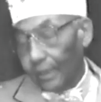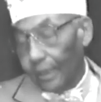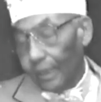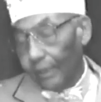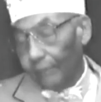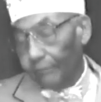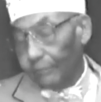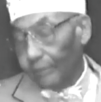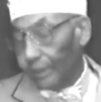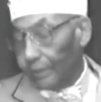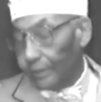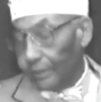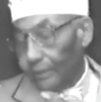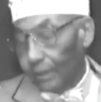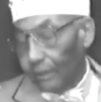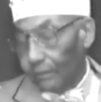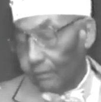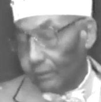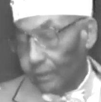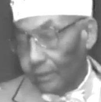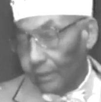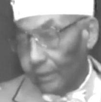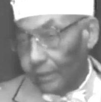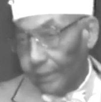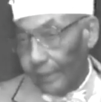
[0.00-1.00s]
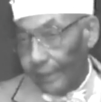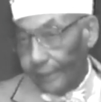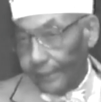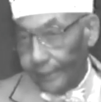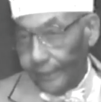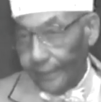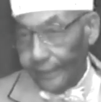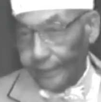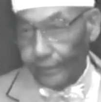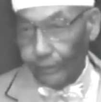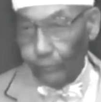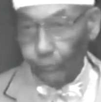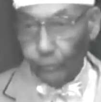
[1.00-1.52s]
one's feeling
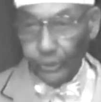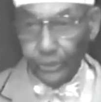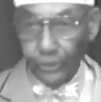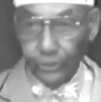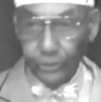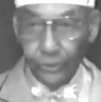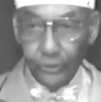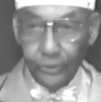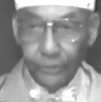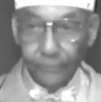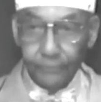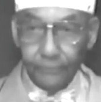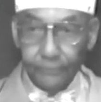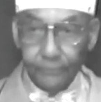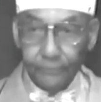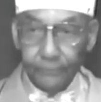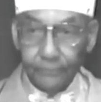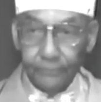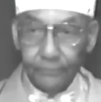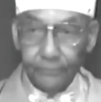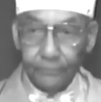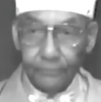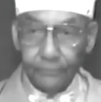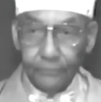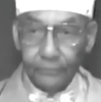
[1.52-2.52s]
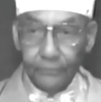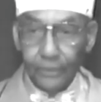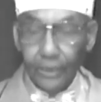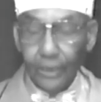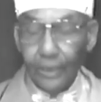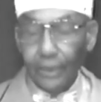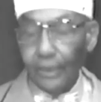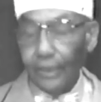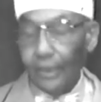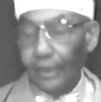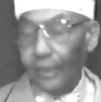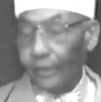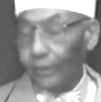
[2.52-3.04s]
here. I'm not,
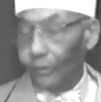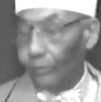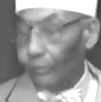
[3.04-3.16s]
I'm not